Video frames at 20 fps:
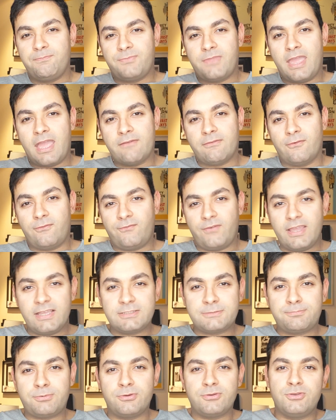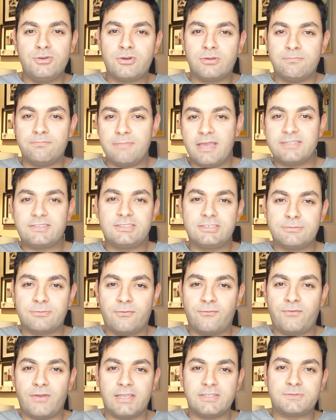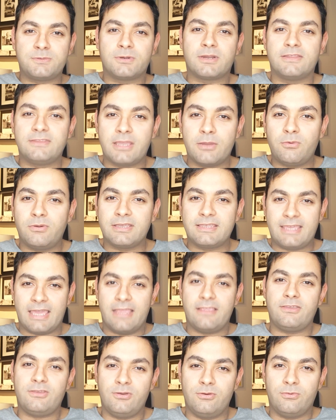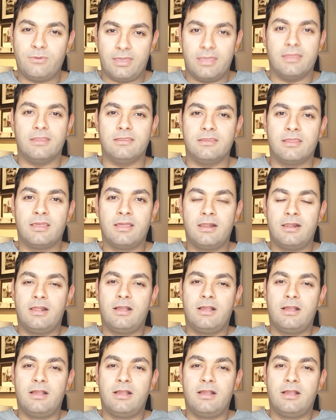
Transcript: they have a Facebook, you can message them on Facebook and they will get you in.